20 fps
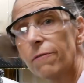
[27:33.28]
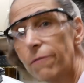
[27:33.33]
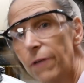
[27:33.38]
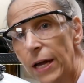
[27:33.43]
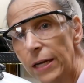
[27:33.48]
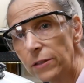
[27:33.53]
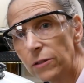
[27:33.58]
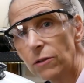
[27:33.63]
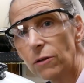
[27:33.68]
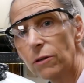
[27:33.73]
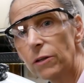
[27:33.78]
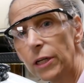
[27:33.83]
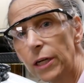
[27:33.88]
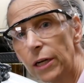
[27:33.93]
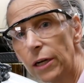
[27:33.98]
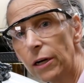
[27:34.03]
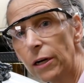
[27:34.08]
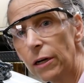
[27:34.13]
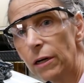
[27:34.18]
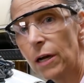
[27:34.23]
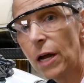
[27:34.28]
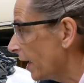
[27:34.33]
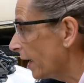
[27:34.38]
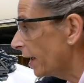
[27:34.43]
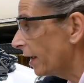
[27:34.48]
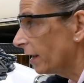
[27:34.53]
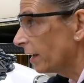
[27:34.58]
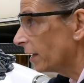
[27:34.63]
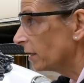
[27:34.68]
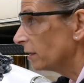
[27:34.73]
the vessel here
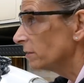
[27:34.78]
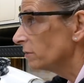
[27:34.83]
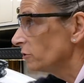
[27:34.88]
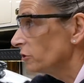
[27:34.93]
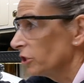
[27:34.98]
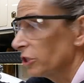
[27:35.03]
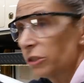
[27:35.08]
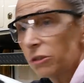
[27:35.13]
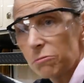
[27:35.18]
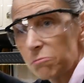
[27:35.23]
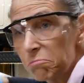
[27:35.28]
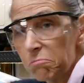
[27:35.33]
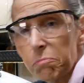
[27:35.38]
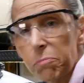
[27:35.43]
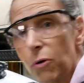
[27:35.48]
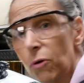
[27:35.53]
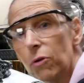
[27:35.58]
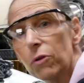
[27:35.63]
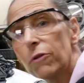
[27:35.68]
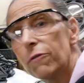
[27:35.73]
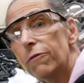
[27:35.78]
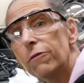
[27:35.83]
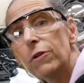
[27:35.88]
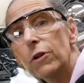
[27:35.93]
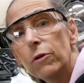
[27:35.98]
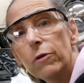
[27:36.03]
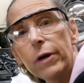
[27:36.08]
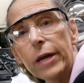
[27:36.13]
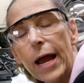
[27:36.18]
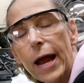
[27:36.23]
and just pull the
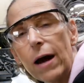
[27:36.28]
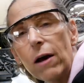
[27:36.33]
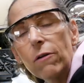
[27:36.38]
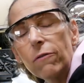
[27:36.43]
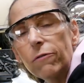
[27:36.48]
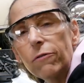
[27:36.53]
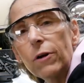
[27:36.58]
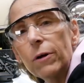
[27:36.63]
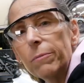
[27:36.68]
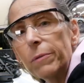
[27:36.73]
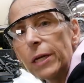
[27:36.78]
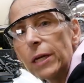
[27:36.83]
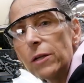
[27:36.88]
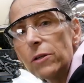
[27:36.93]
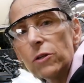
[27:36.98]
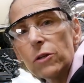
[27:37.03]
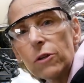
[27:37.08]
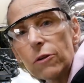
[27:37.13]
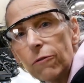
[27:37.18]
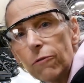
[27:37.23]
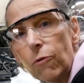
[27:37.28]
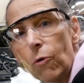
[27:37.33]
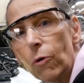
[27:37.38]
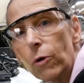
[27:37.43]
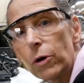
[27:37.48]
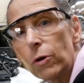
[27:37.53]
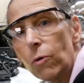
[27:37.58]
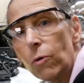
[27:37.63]
fluid out from each of the 4